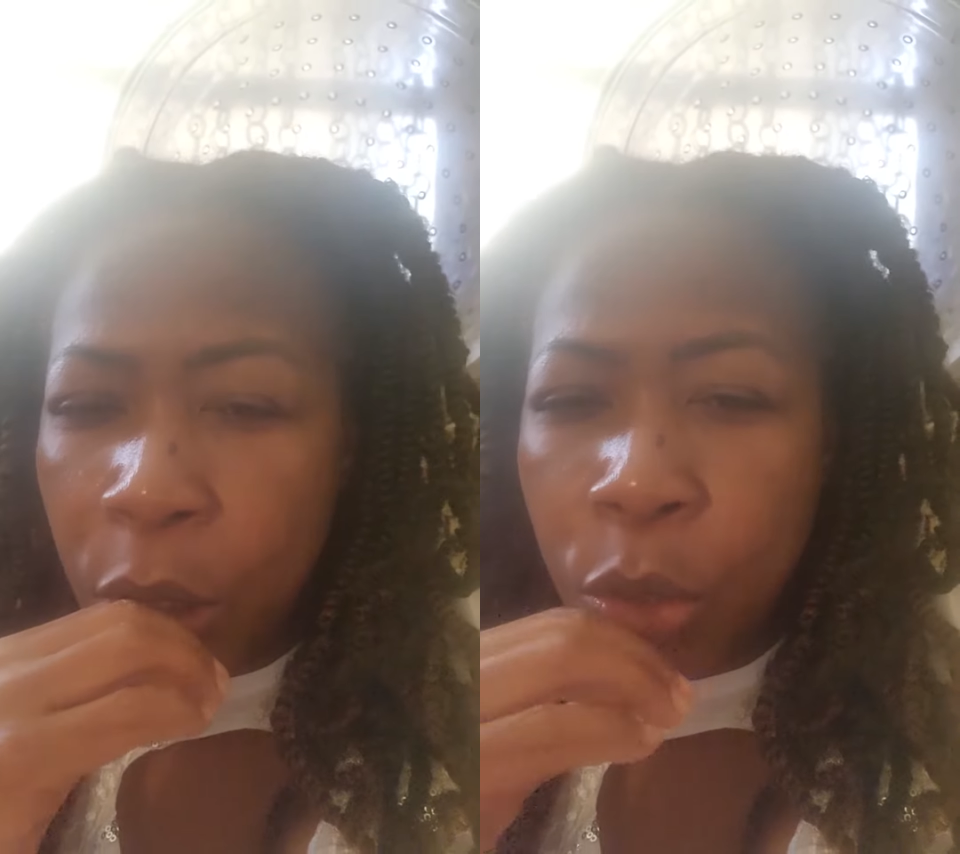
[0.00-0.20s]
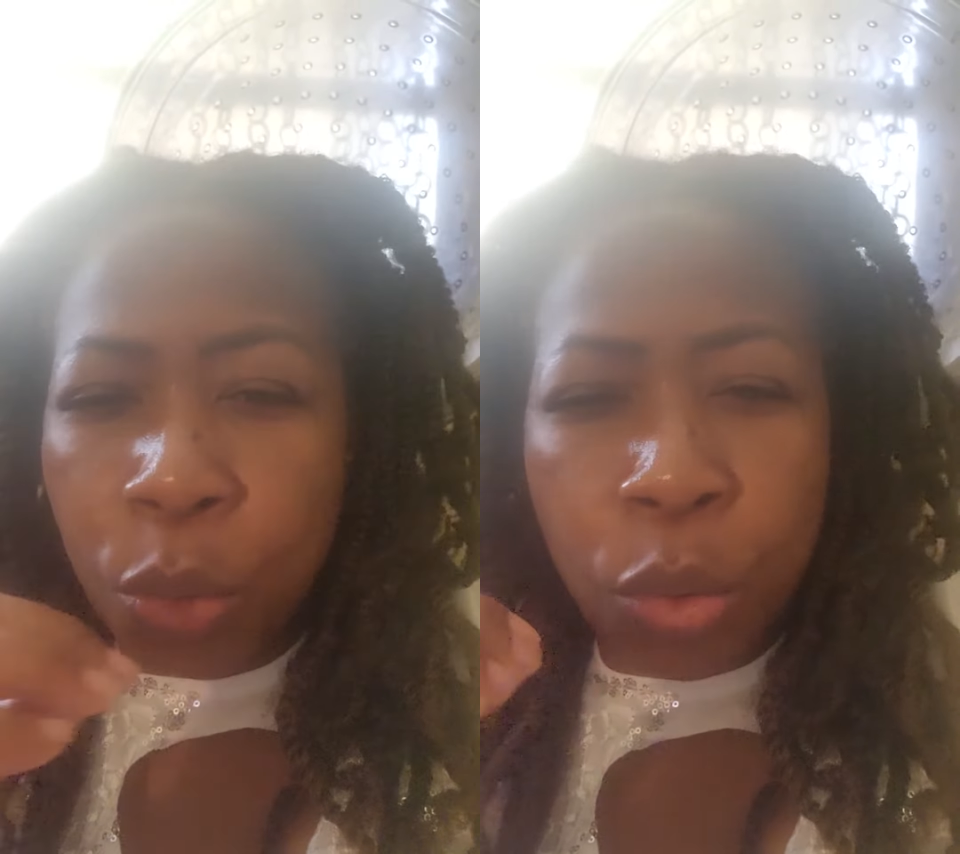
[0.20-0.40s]

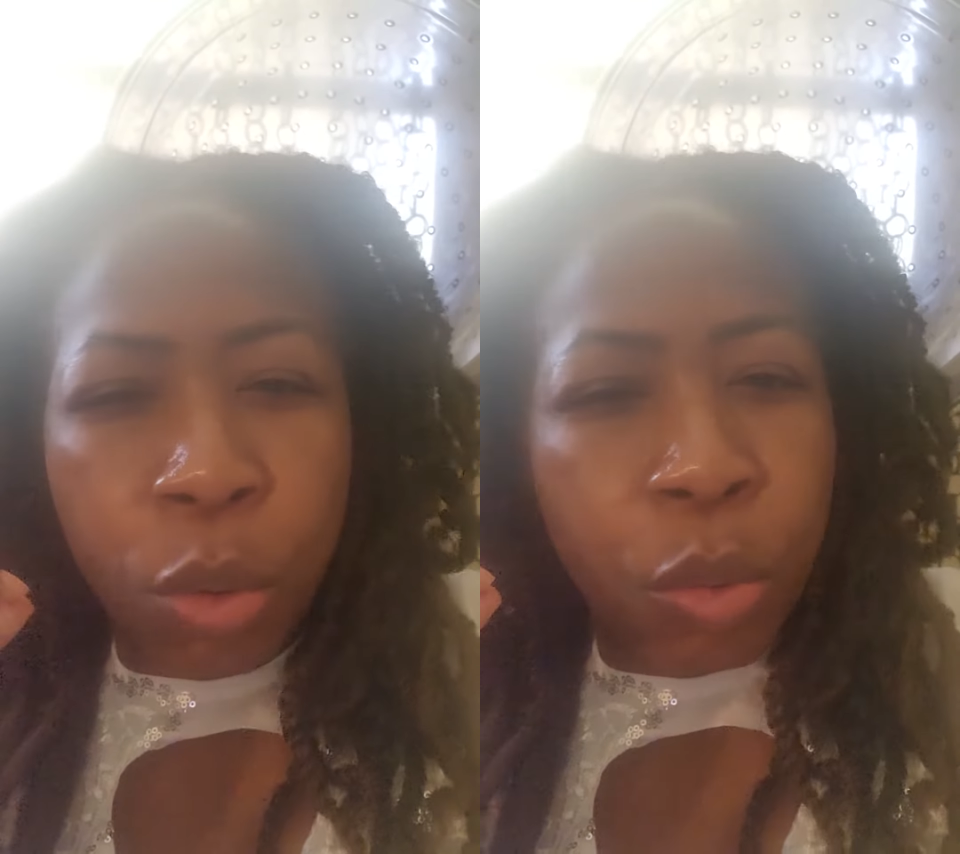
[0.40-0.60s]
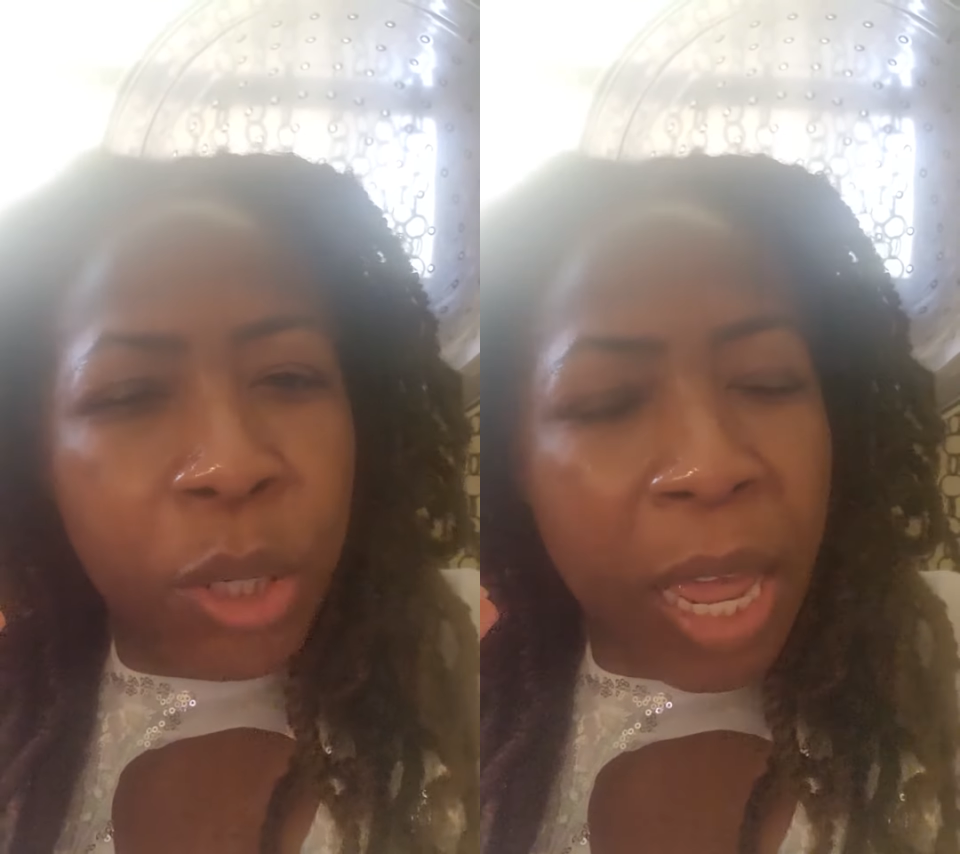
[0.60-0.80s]
You
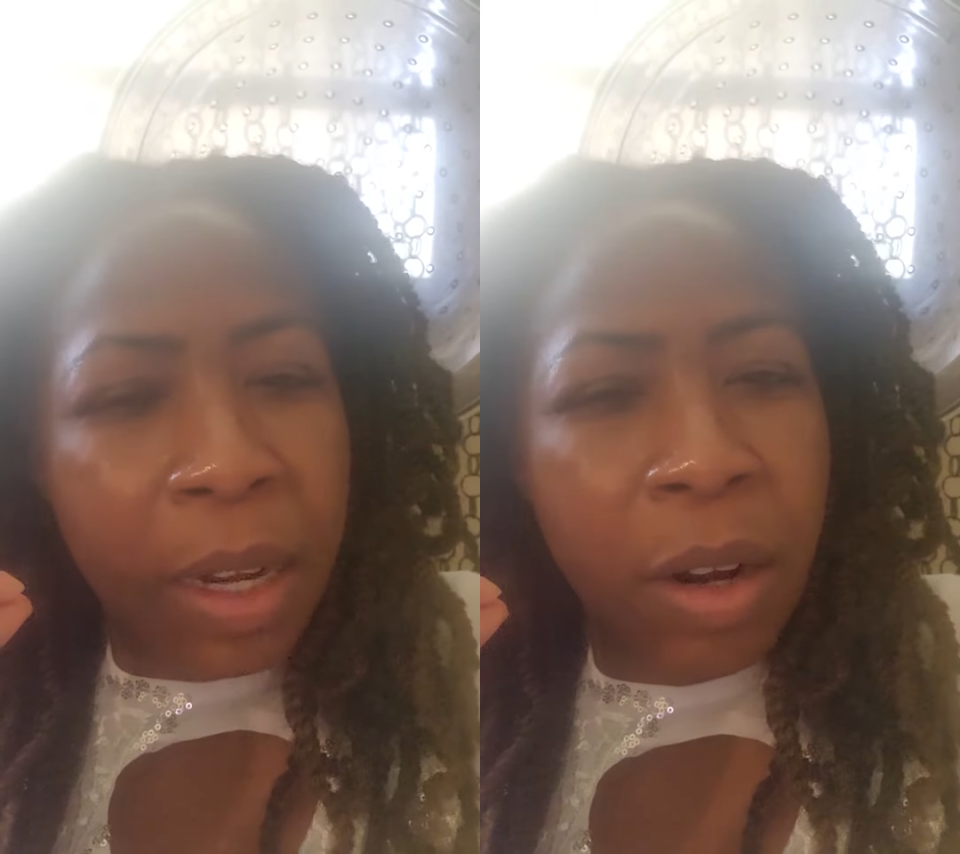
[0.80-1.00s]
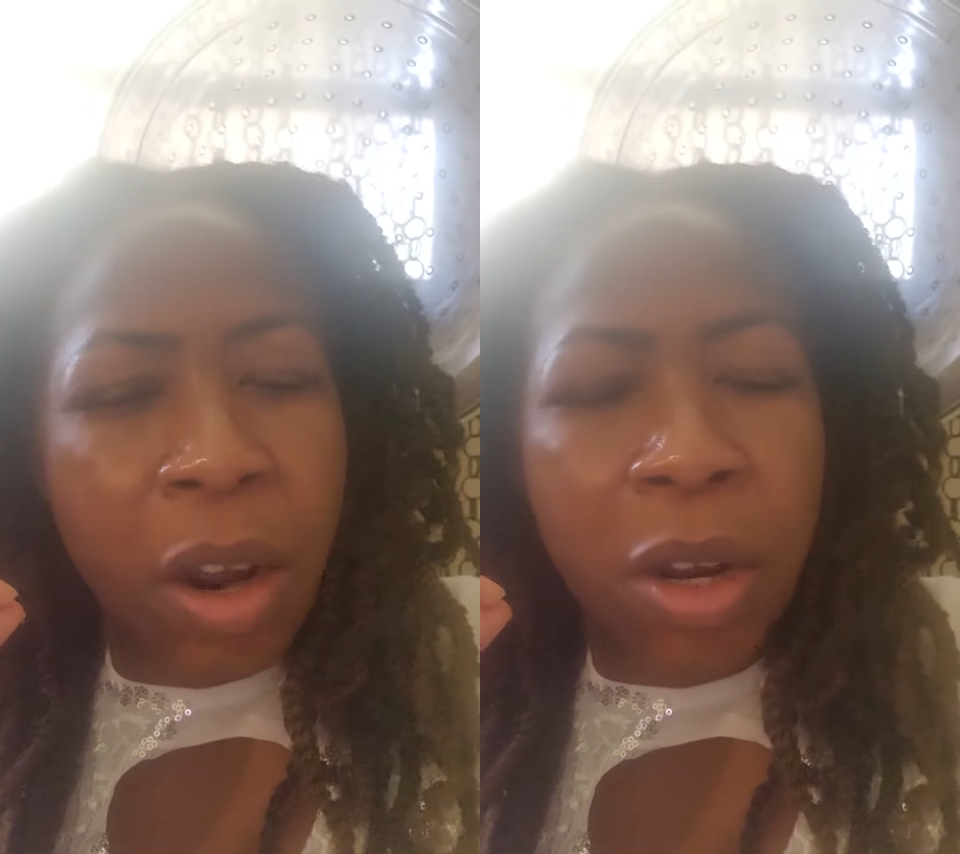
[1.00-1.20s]
who that